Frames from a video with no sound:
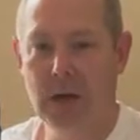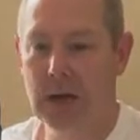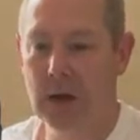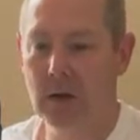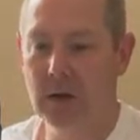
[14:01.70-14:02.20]

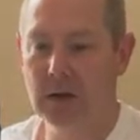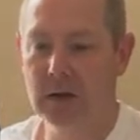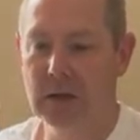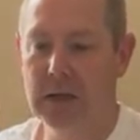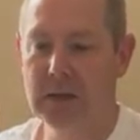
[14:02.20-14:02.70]
it out and
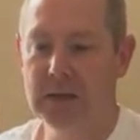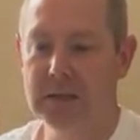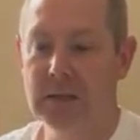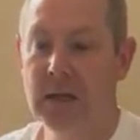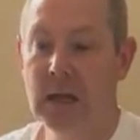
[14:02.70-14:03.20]
cleaned
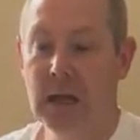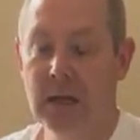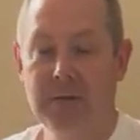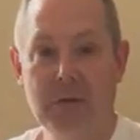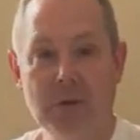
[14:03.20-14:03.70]
this.
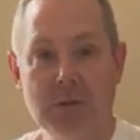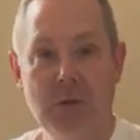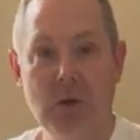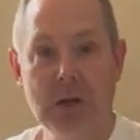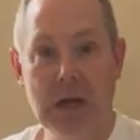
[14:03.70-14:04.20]
And if there was a
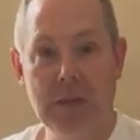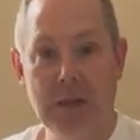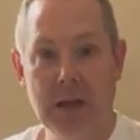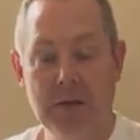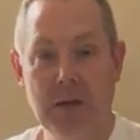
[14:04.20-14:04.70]
hook on
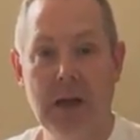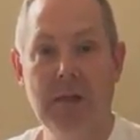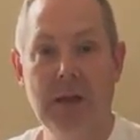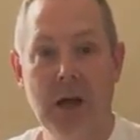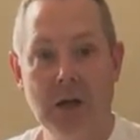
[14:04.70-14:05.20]
the end of it,
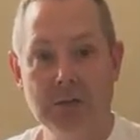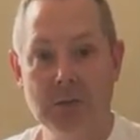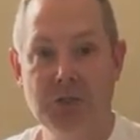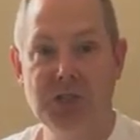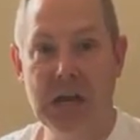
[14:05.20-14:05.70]
they
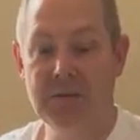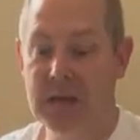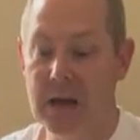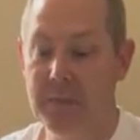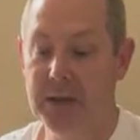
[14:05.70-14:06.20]
also shaved
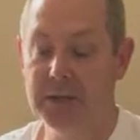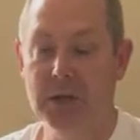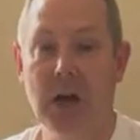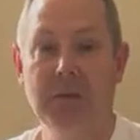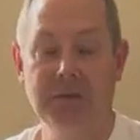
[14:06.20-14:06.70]
that piece
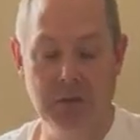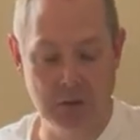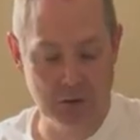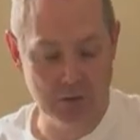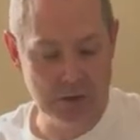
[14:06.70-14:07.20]
off
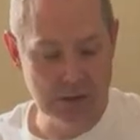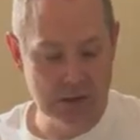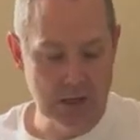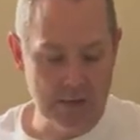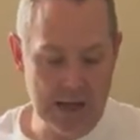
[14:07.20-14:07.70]
too.
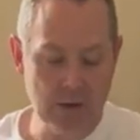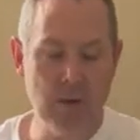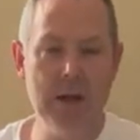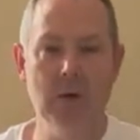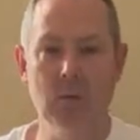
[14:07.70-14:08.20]
That
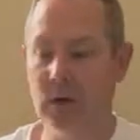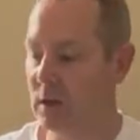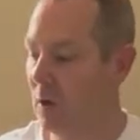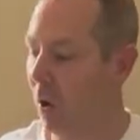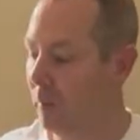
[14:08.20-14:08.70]
way you
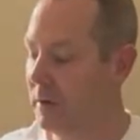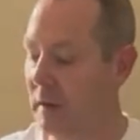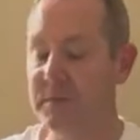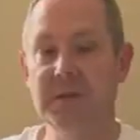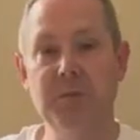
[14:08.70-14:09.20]
really opened
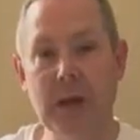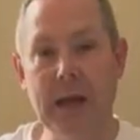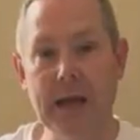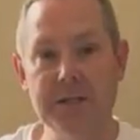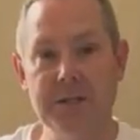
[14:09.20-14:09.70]
up the
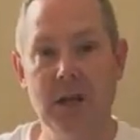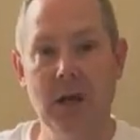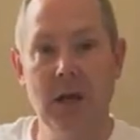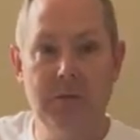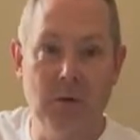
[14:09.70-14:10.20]
space
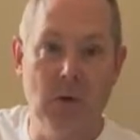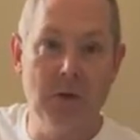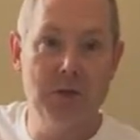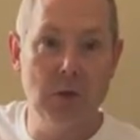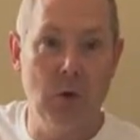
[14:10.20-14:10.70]
for
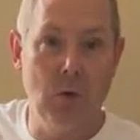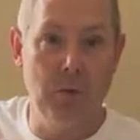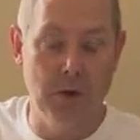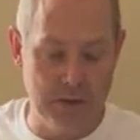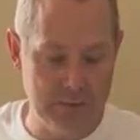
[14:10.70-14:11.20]
the shoulder.